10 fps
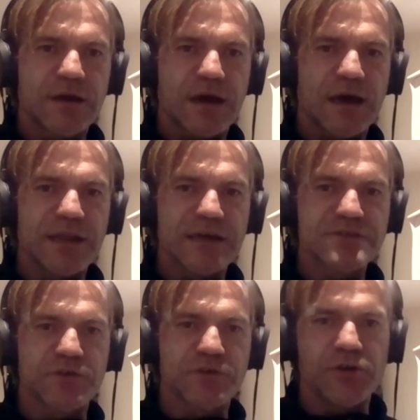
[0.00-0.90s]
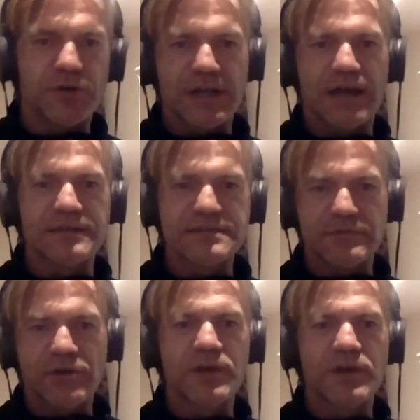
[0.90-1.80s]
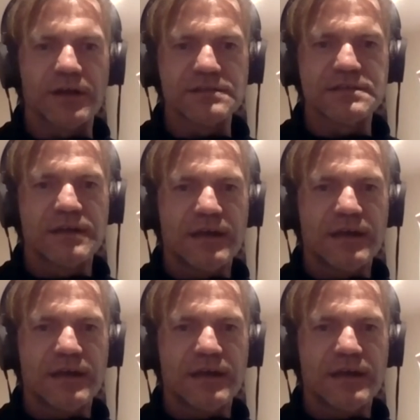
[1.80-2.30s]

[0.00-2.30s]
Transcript: and that's what you young lads and young girls